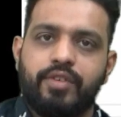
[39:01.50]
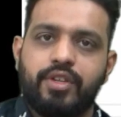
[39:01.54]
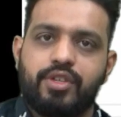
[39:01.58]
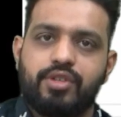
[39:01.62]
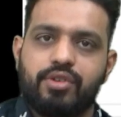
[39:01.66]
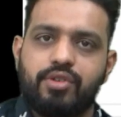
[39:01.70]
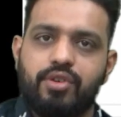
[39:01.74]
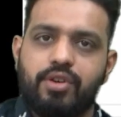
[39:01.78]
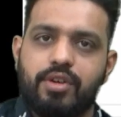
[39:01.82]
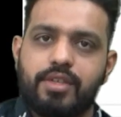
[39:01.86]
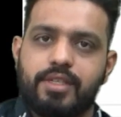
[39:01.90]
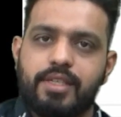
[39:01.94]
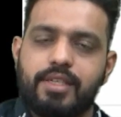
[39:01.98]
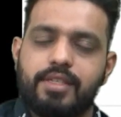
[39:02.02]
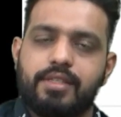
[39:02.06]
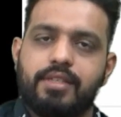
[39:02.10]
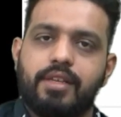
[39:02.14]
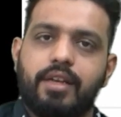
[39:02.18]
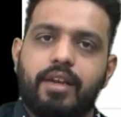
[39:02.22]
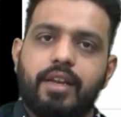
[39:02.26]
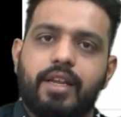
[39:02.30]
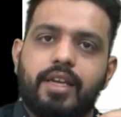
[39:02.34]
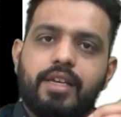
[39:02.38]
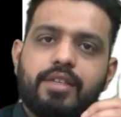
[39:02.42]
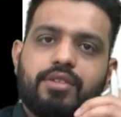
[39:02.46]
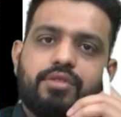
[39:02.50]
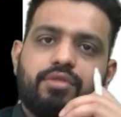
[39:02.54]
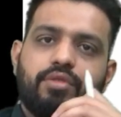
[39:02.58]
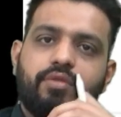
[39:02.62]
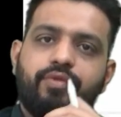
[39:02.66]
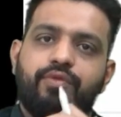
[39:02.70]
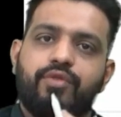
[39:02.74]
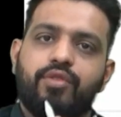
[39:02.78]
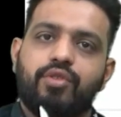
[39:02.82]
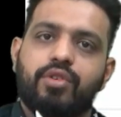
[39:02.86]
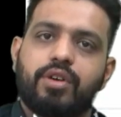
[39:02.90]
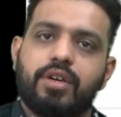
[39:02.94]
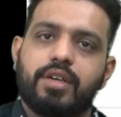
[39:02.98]
causes the rays to
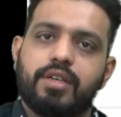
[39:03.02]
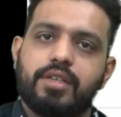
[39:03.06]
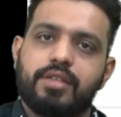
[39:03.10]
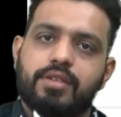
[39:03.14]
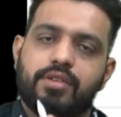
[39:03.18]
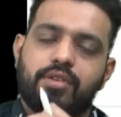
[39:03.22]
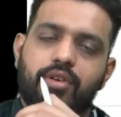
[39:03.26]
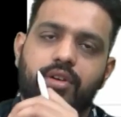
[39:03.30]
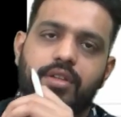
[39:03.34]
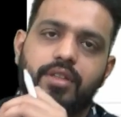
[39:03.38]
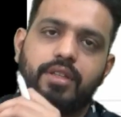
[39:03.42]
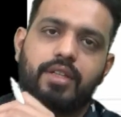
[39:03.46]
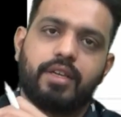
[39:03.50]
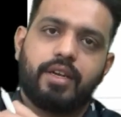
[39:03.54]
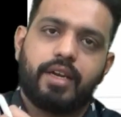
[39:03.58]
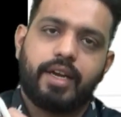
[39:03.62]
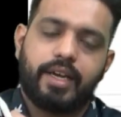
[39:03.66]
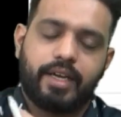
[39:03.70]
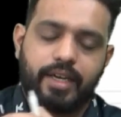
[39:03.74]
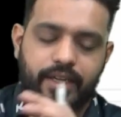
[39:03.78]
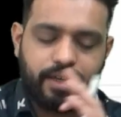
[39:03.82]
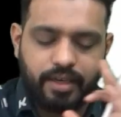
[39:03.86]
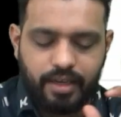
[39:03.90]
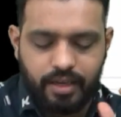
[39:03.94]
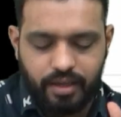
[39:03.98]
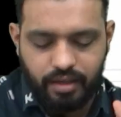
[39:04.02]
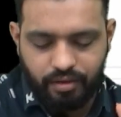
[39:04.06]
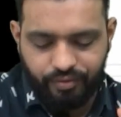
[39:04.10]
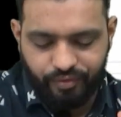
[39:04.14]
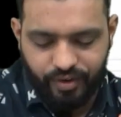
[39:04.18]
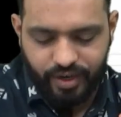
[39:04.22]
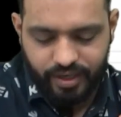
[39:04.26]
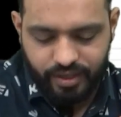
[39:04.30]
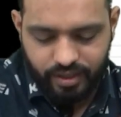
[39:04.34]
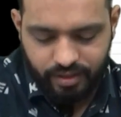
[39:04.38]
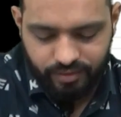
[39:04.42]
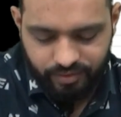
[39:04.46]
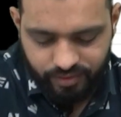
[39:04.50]
focus on the retina
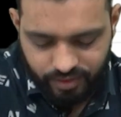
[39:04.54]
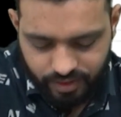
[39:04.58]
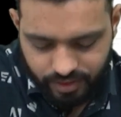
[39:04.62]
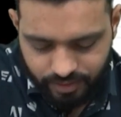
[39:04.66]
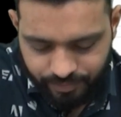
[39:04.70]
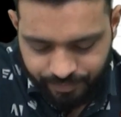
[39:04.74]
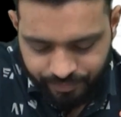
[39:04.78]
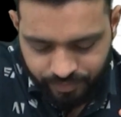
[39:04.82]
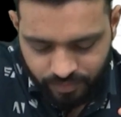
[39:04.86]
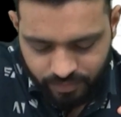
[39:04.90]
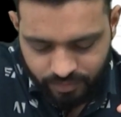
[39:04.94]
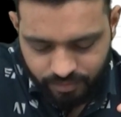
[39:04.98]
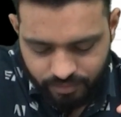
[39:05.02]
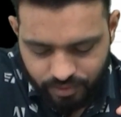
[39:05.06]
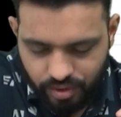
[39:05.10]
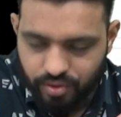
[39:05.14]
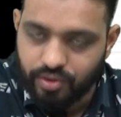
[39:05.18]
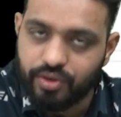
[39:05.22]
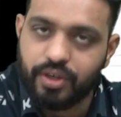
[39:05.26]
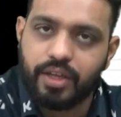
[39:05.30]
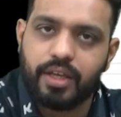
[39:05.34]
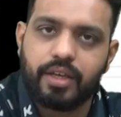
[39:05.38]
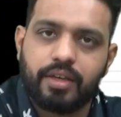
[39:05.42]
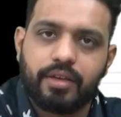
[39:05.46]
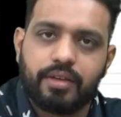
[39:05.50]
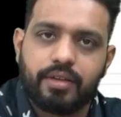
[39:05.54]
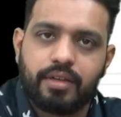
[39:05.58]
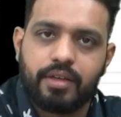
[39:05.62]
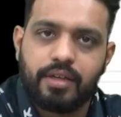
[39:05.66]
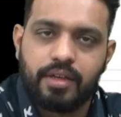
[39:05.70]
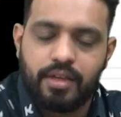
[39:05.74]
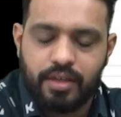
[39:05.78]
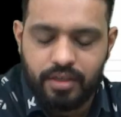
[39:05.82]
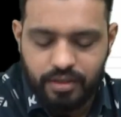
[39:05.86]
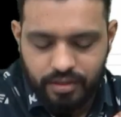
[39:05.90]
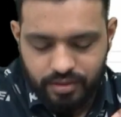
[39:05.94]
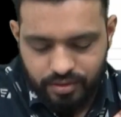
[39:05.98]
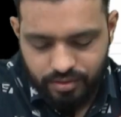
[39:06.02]
effectively. Okay,
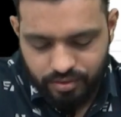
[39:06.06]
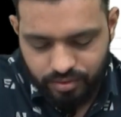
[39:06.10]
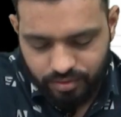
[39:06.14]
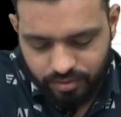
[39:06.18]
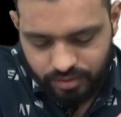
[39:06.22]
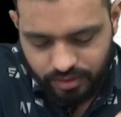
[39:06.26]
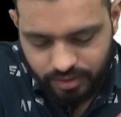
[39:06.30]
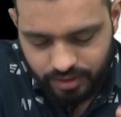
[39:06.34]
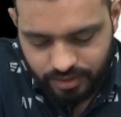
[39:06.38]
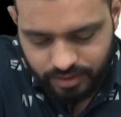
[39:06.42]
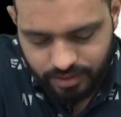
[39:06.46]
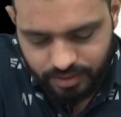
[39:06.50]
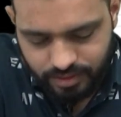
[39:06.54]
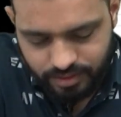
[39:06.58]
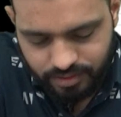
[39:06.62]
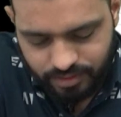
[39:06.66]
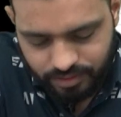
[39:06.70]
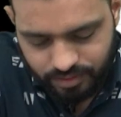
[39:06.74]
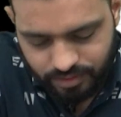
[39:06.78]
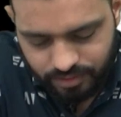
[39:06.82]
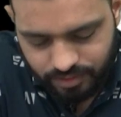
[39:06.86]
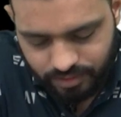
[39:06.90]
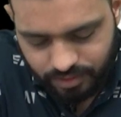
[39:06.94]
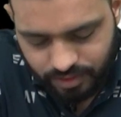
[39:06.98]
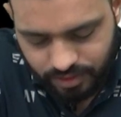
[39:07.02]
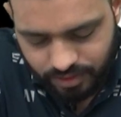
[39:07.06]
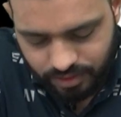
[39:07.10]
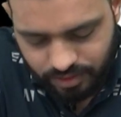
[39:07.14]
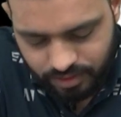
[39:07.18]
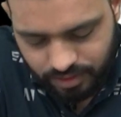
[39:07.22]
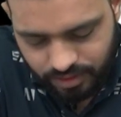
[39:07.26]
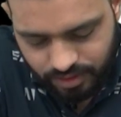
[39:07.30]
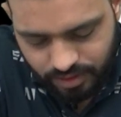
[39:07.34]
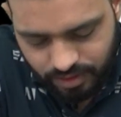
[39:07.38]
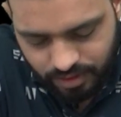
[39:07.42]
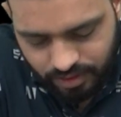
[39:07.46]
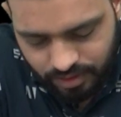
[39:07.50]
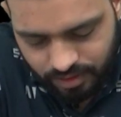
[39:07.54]
so this is the
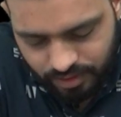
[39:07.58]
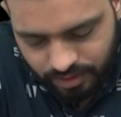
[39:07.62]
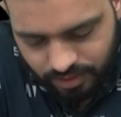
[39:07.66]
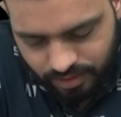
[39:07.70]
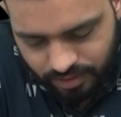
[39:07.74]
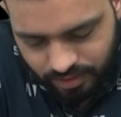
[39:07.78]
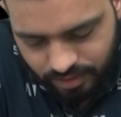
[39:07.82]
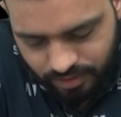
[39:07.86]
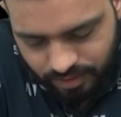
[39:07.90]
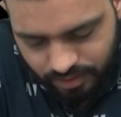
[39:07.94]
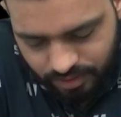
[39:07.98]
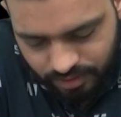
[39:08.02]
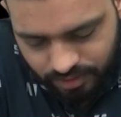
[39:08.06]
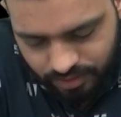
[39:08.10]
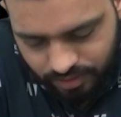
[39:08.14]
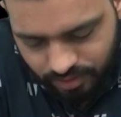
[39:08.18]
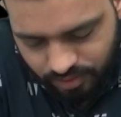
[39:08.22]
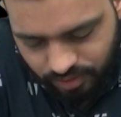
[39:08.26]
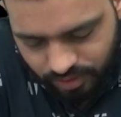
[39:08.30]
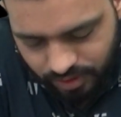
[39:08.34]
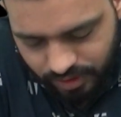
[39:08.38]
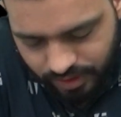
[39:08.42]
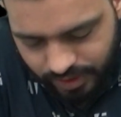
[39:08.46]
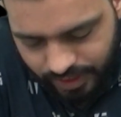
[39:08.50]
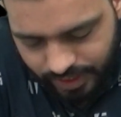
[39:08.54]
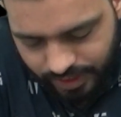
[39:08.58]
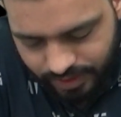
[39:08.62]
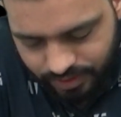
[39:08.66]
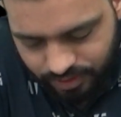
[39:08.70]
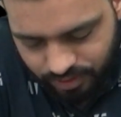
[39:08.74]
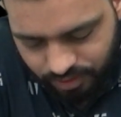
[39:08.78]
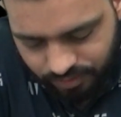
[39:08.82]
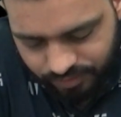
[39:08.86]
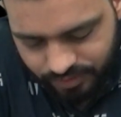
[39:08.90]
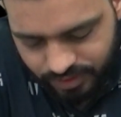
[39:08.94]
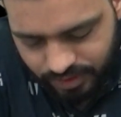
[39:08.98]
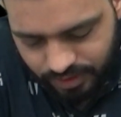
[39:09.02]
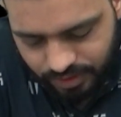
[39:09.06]
contraction
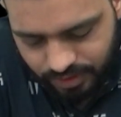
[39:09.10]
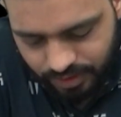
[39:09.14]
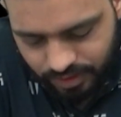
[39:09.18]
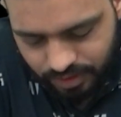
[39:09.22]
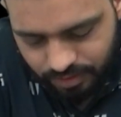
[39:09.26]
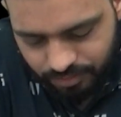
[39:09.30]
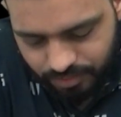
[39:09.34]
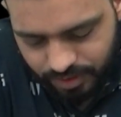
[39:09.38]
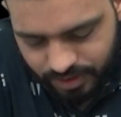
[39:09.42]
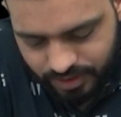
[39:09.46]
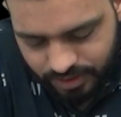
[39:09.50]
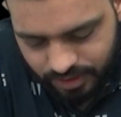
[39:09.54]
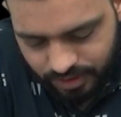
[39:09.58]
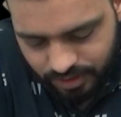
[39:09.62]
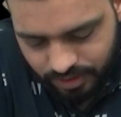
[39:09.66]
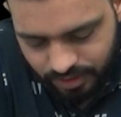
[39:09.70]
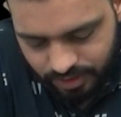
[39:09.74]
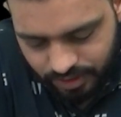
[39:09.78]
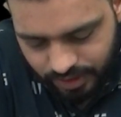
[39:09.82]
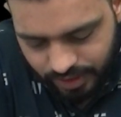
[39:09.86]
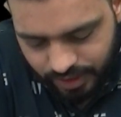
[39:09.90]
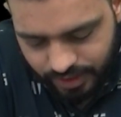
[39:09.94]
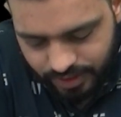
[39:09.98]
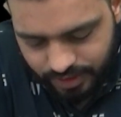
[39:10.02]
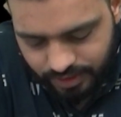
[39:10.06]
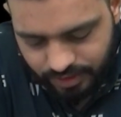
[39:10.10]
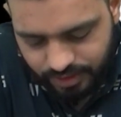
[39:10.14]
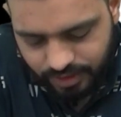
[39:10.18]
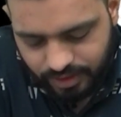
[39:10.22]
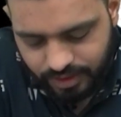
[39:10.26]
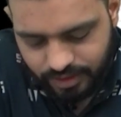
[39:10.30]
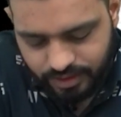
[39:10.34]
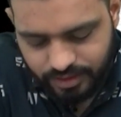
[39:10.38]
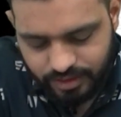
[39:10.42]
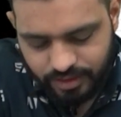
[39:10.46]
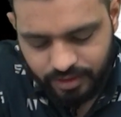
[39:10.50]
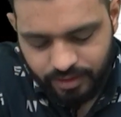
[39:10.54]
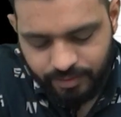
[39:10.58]
of ciliary muscle and increase
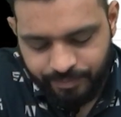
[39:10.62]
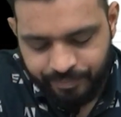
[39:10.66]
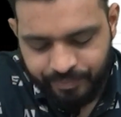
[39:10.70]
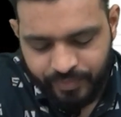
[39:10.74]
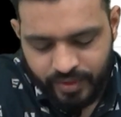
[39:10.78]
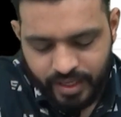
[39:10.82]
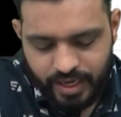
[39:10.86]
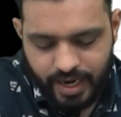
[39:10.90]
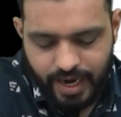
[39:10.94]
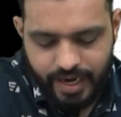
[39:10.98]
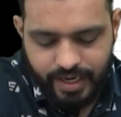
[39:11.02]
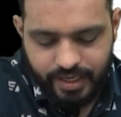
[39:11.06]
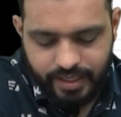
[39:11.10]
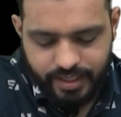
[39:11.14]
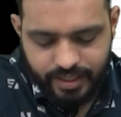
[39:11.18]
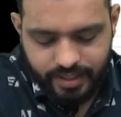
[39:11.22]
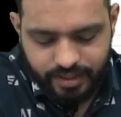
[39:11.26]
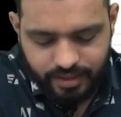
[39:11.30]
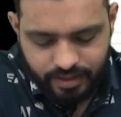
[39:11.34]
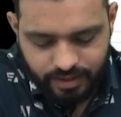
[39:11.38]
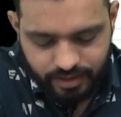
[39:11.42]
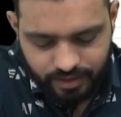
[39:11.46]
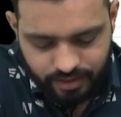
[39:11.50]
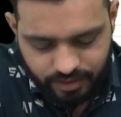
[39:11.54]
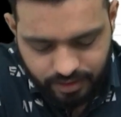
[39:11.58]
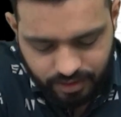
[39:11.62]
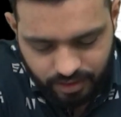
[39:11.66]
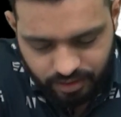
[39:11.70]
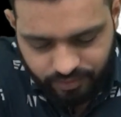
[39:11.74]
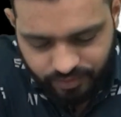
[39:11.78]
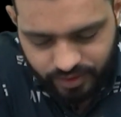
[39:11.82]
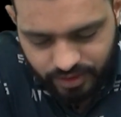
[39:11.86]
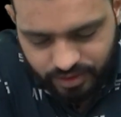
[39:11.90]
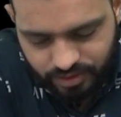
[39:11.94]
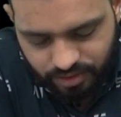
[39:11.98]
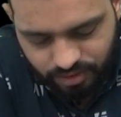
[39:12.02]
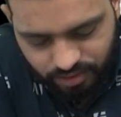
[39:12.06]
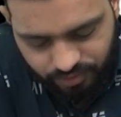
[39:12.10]
in anterior
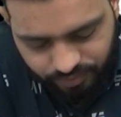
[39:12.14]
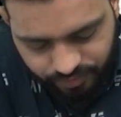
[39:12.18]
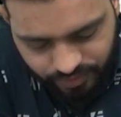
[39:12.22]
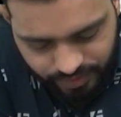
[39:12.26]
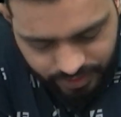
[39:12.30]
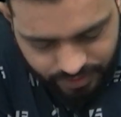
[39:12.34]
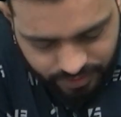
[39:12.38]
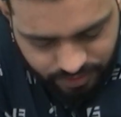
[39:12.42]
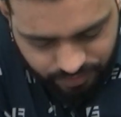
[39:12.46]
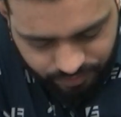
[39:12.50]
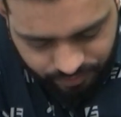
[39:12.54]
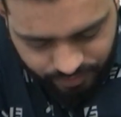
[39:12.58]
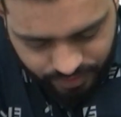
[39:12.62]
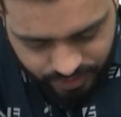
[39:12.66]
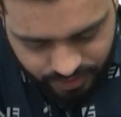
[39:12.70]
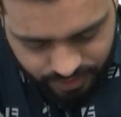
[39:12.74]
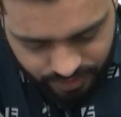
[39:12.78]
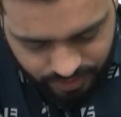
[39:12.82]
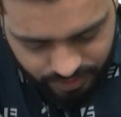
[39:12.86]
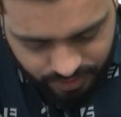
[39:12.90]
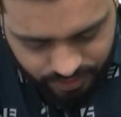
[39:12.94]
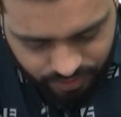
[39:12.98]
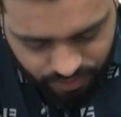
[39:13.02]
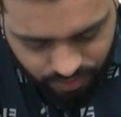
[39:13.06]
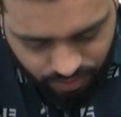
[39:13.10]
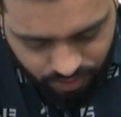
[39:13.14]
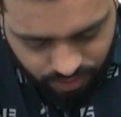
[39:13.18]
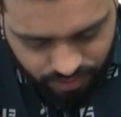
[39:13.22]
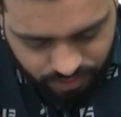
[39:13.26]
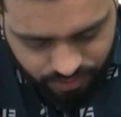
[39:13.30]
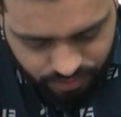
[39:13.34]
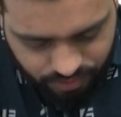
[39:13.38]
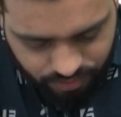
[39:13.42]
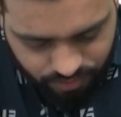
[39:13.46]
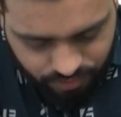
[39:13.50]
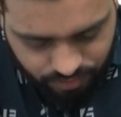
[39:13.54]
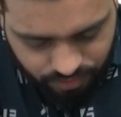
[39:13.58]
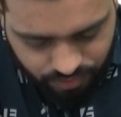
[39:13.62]
curvature of lens, which is
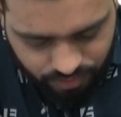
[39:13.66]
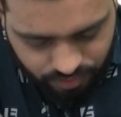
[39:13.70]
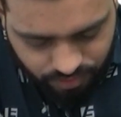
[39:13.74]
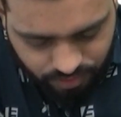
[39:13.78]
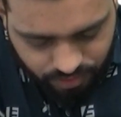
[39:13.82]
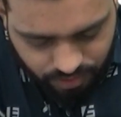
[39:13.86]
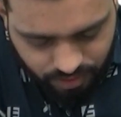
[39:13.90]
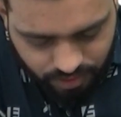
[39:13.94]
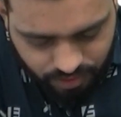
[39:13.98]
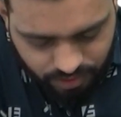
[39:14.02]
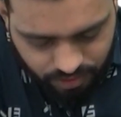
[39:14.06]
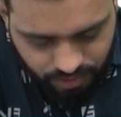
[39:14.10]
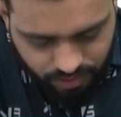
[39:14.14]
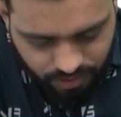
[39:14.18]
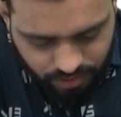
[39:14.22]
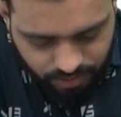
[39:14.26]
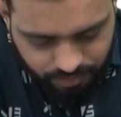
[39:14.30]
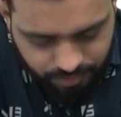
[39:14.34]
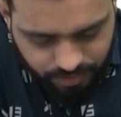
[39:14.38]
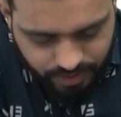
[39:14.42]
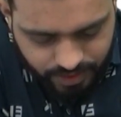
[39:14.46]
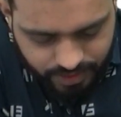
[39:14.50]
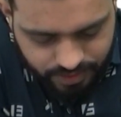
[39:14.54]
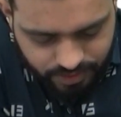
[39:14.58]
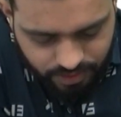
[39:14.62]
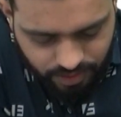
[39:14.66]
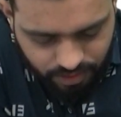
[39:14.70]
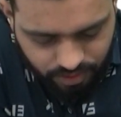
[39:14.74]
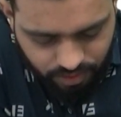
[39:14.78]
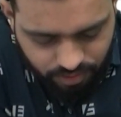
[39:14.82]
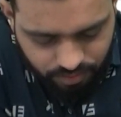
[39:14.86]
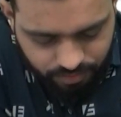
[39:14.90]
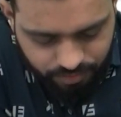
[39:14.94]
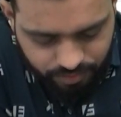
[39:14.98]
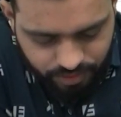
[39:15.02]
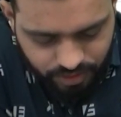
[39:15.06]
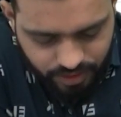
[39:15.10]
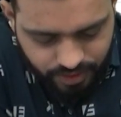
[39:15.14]
also termed as
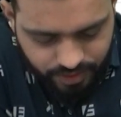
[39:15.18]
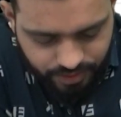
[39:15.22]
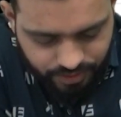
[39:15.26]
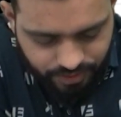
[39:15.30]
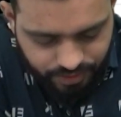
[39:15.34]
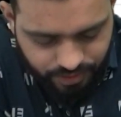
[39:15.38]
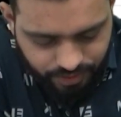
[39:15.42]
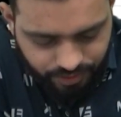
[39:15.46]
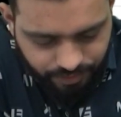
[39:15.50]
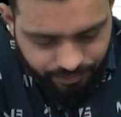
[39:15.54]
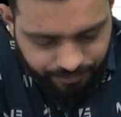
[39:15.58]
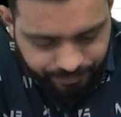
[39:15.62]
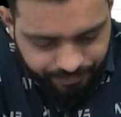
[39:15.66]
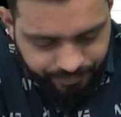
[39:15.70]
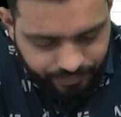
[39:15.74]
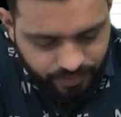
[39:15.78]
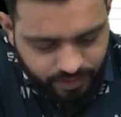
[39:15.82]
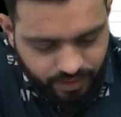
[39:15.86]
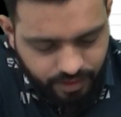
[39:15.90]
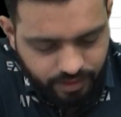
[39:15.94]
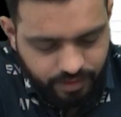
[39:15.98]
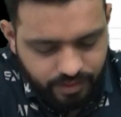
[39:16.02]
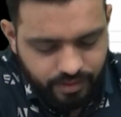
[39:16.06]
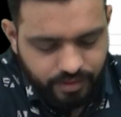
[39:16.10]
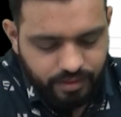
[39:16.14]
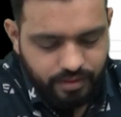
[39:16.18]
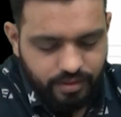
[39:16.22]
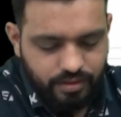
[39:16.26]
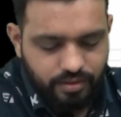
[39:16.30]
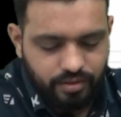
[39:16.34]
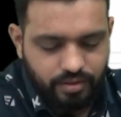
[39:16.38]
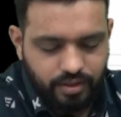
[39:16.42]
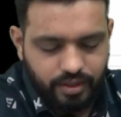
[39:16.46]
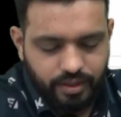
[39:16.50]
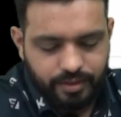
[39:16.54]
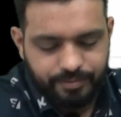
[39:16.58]
accommodation. Okay.